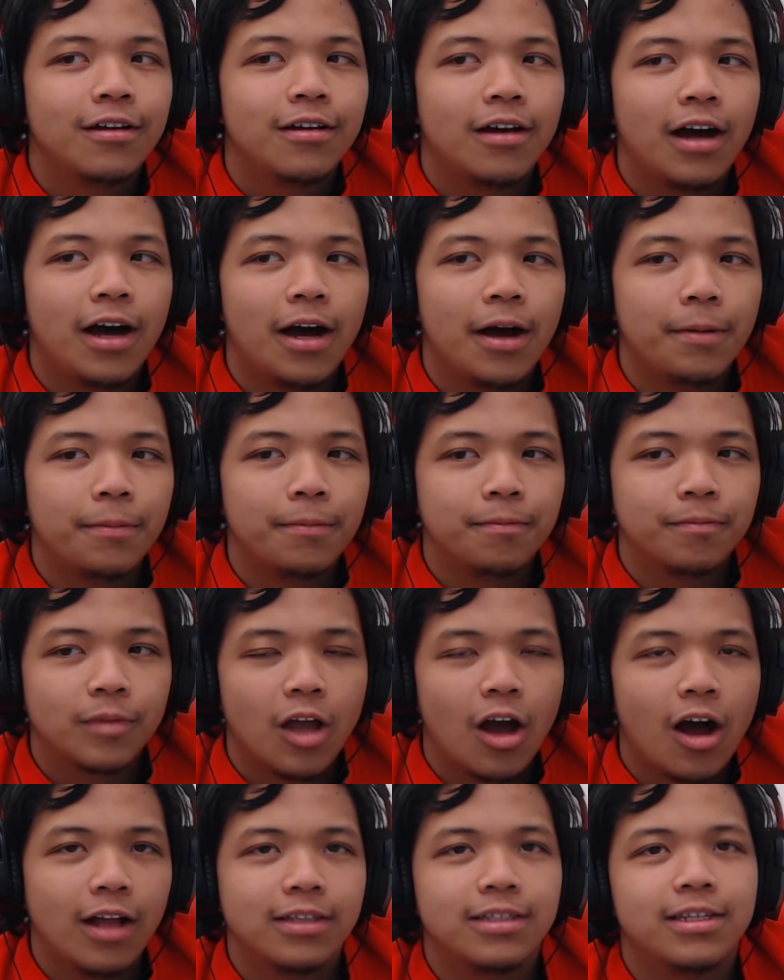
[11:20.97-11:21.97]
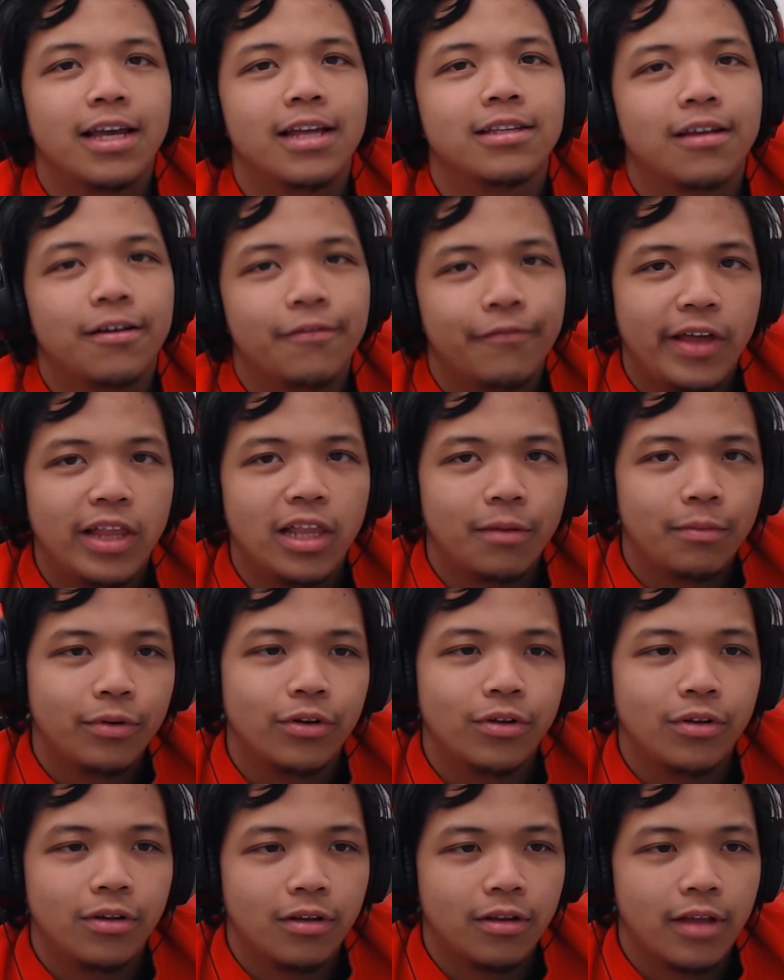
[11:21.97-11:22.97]
um, content
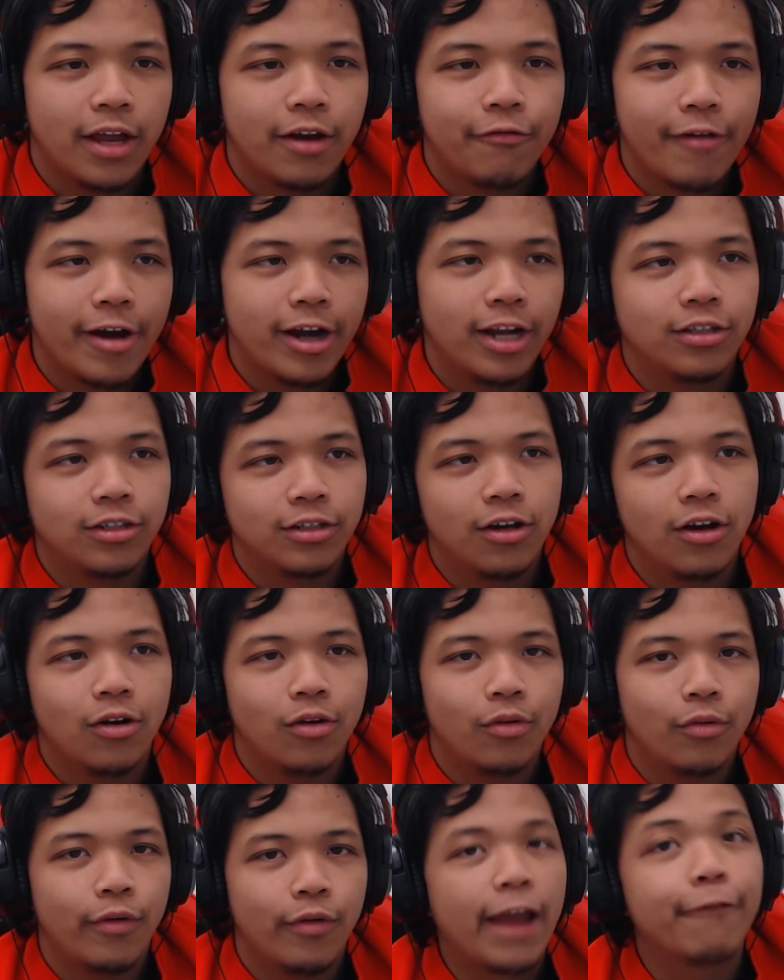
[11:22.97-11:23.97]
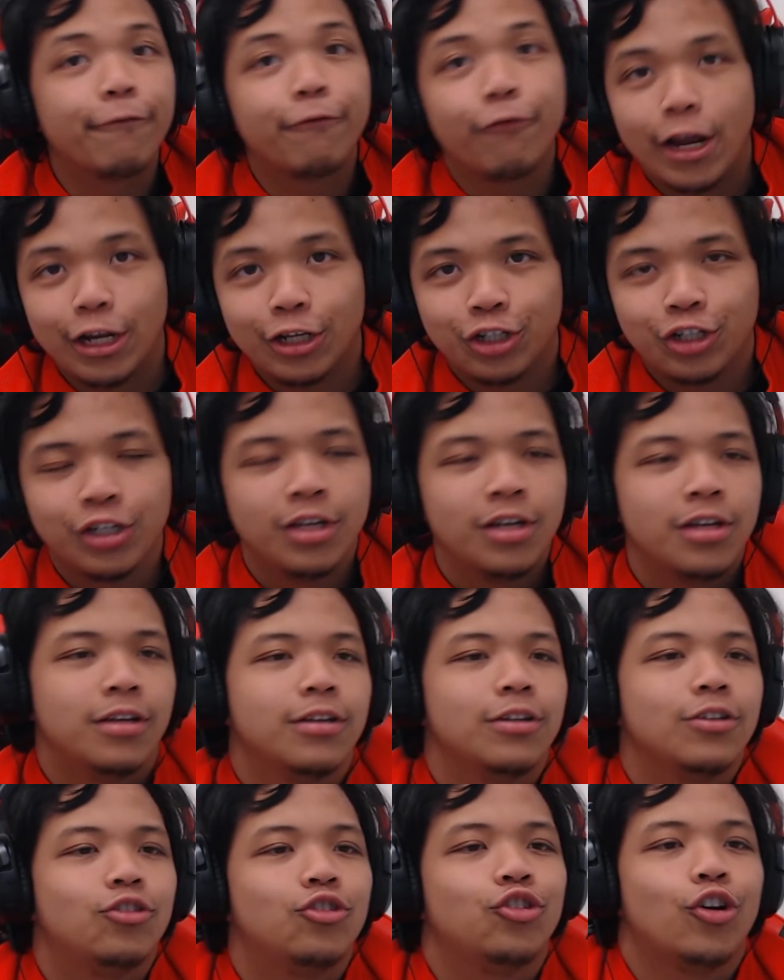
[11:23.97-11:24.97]
available and ready to go and fresh
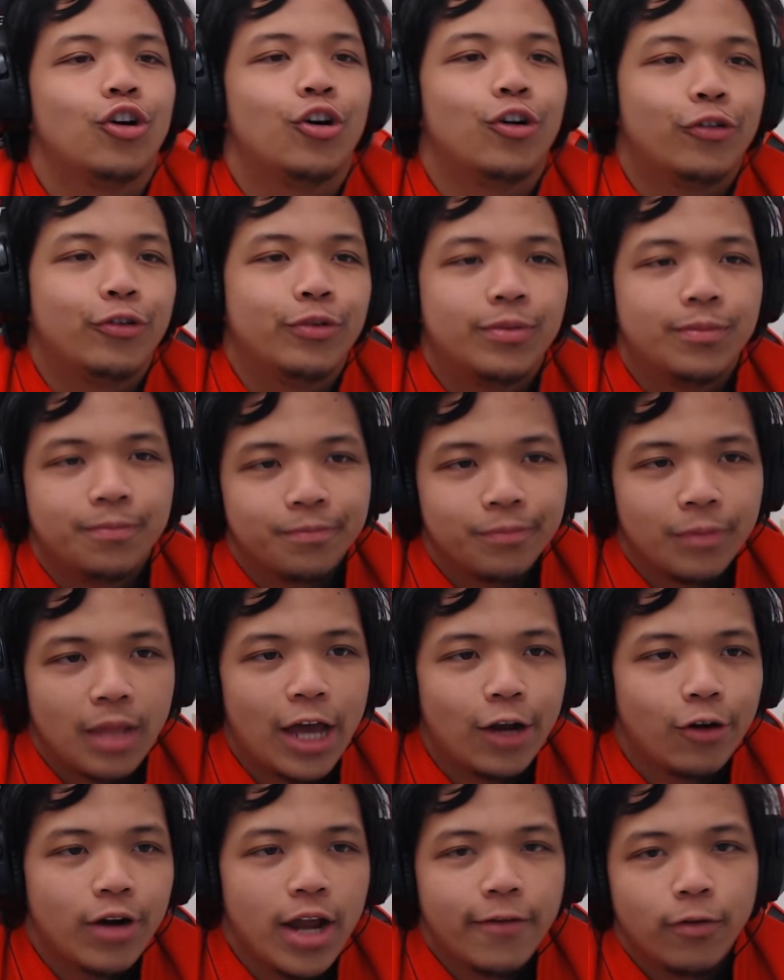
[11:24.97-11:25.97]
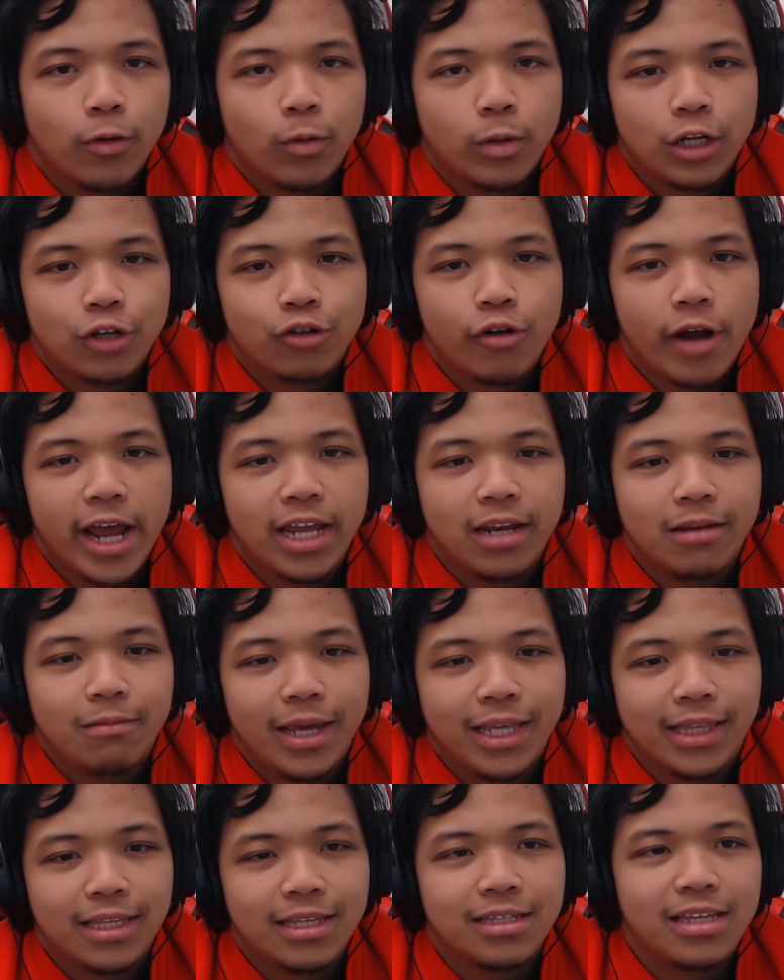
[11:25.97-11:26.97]
so I don't ever want to try and
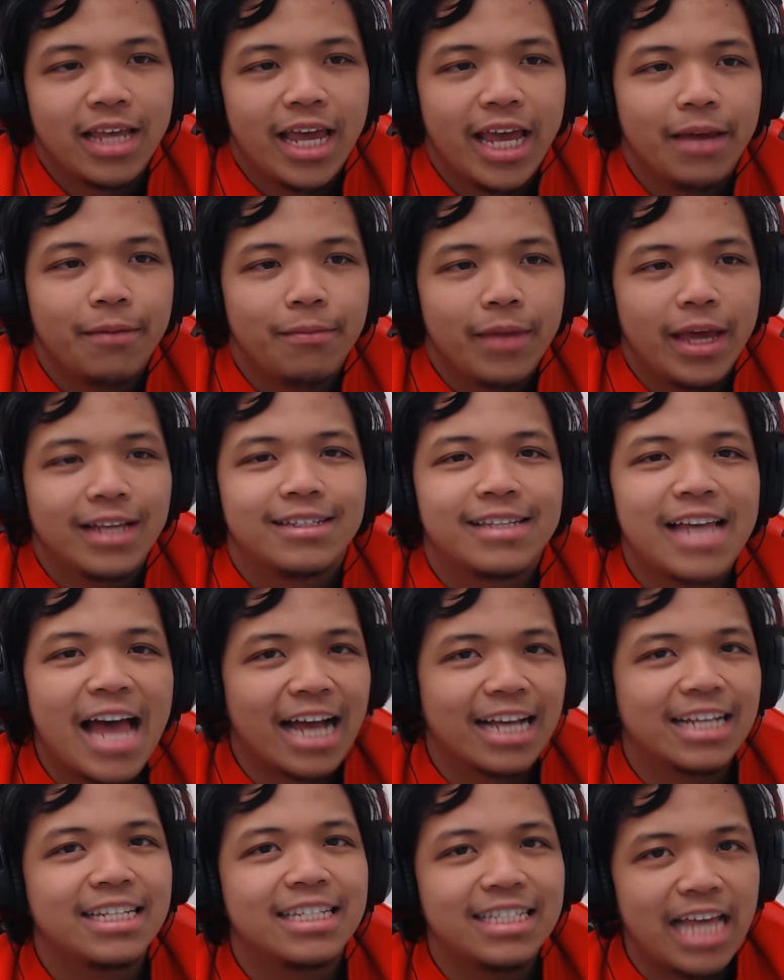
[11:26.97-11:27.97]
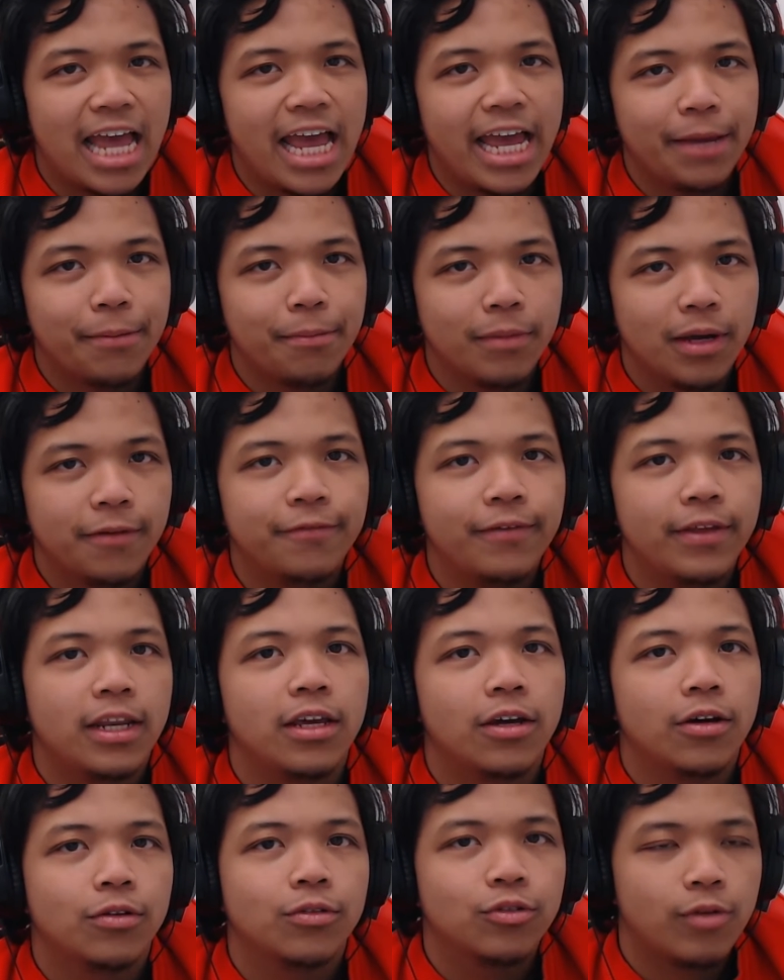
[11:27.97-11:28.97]
make the same, exact same
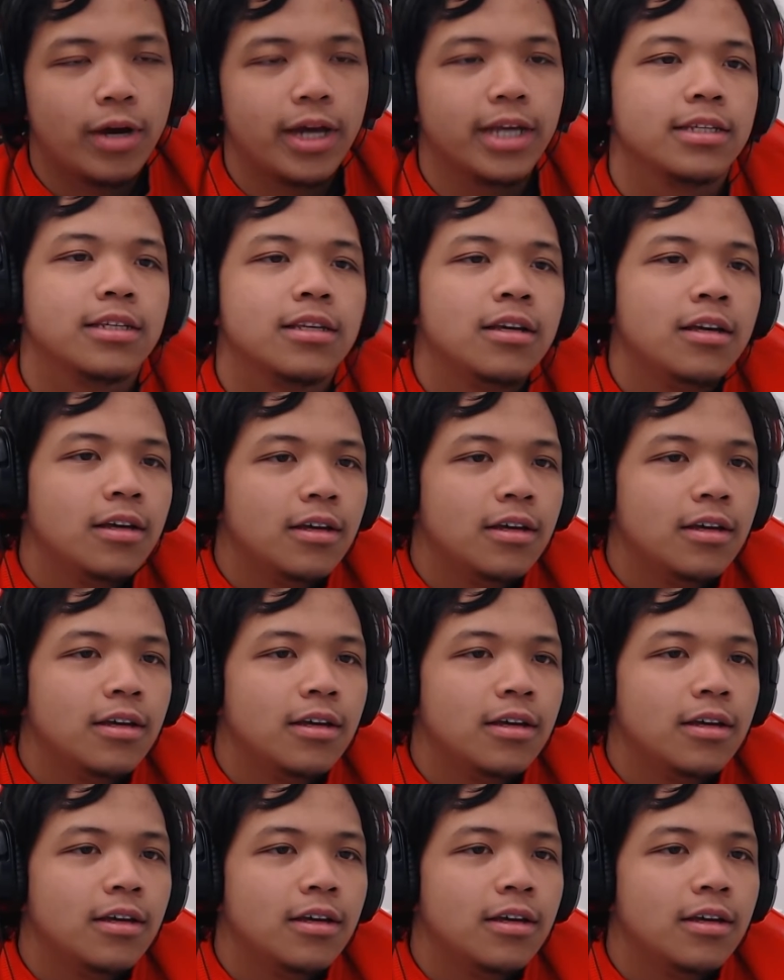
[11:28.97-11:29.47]
video twice.